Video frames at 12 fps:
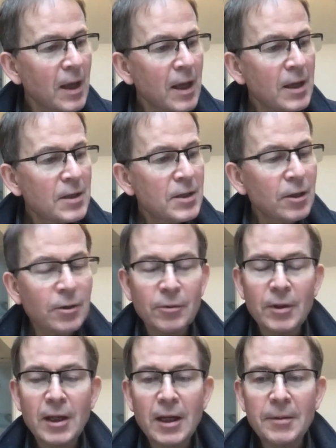So
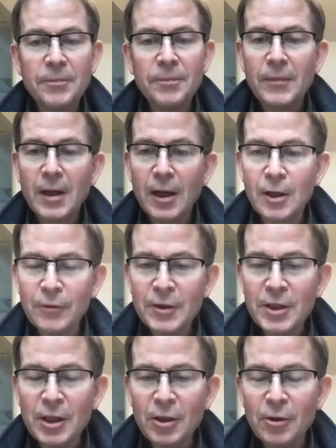over to
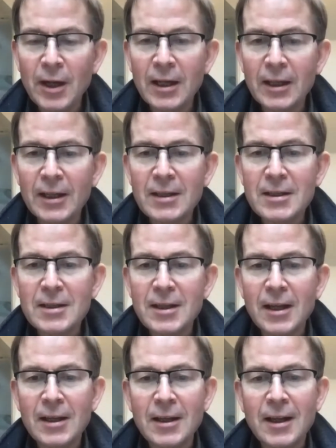you, Alex.
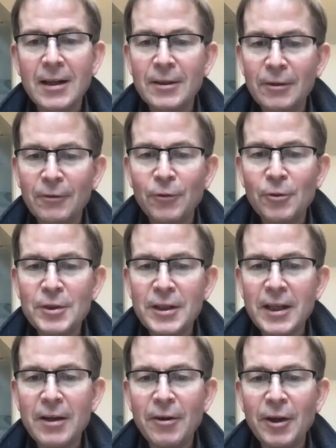I look forward to
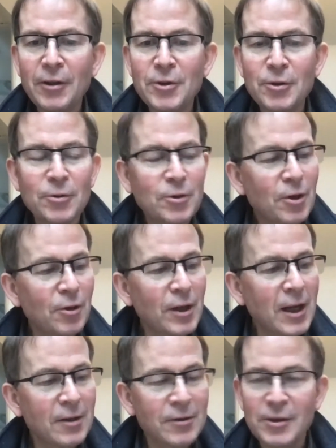hearing you talk on how
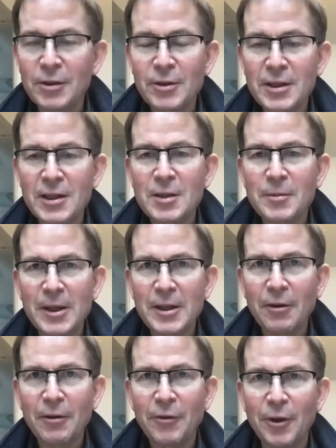to do a systematic
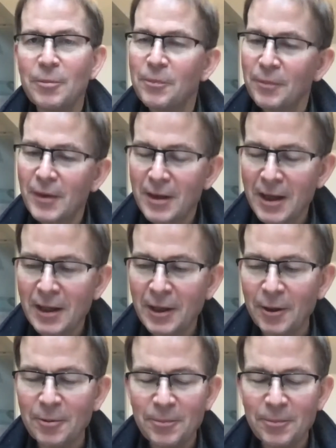review. Thank you.